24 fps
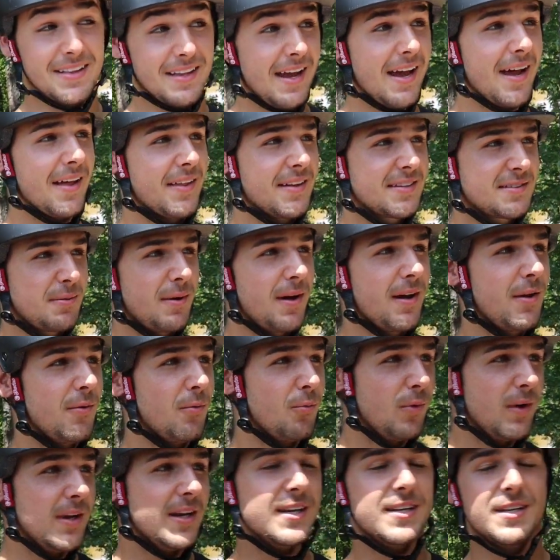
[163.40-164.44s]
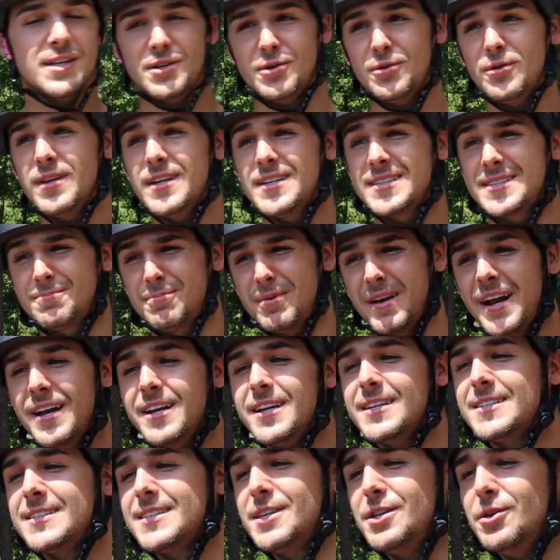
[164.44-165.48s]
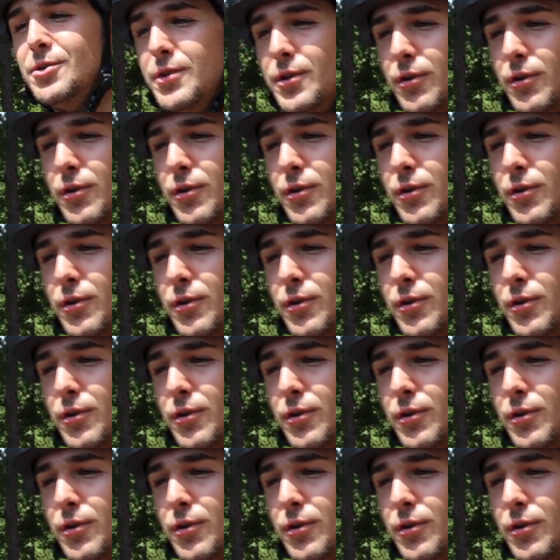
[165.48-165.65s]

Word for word: Yeah, that's why we need to do this, but I need to see you